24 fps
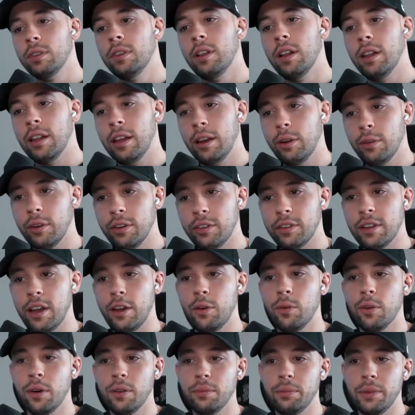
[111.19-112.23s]
the language that
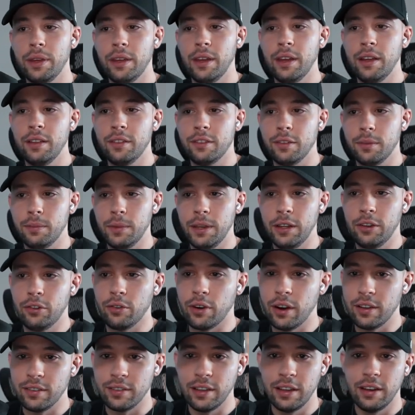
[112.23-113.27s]
you want it to be
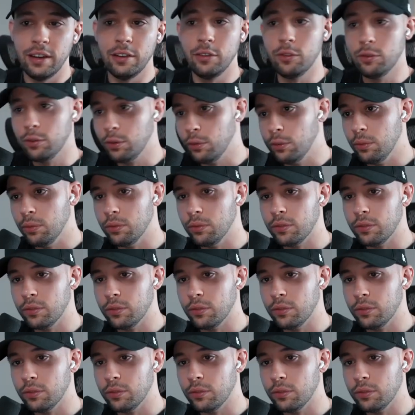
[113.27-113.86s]
translated to.